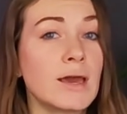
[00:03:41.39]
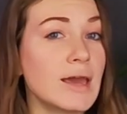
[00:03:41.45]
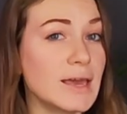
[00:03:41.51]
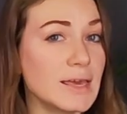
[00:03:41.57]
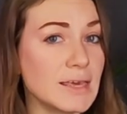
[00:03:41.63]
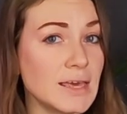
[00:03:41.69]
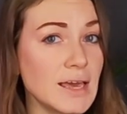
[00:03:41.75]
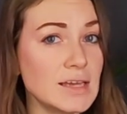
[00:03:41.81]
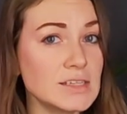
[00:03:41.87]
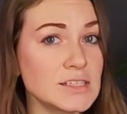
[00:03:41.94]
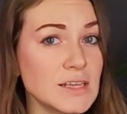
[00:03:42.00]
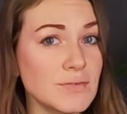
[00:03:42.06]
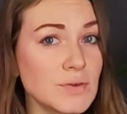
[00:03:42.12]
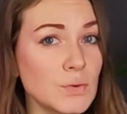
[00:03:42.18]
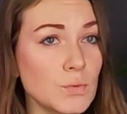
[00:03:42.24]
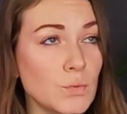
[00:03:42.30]
in case
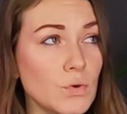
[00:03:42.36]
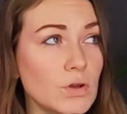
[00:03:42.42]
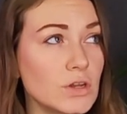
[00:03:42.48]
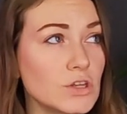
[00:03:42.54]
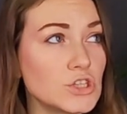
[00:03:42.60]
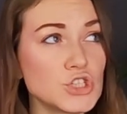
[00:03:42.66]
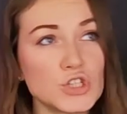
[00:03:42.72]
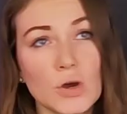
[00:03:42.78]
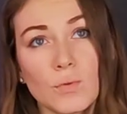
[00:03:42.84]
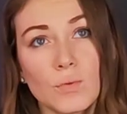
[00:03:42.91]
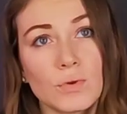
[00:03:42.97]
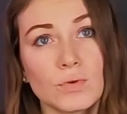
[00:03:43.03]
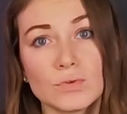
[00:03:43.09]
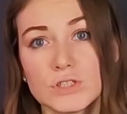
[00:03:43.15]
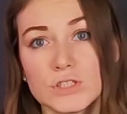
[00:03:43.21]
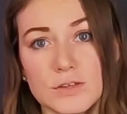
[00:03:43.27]
if you want to show it
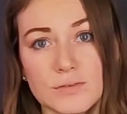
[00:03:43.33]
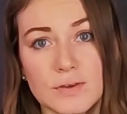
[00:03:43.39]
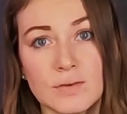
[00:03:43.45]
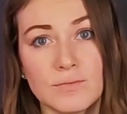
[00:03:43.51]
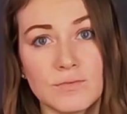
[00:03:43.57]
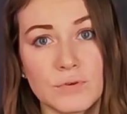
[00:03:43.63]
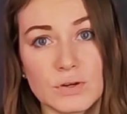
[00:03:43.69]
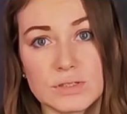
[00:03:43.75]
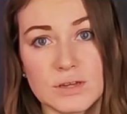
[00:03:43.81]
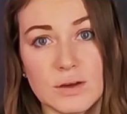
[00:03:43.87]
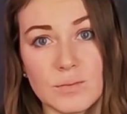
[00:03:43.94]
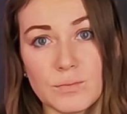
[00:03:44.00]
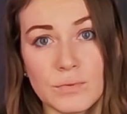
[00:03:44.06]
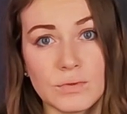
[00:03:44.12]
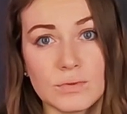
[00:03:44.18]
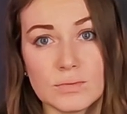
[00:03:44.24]
on TV, for
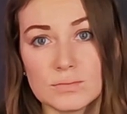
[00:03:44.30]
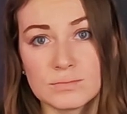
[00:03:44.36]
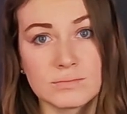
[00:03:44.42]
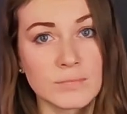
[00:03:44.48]
example.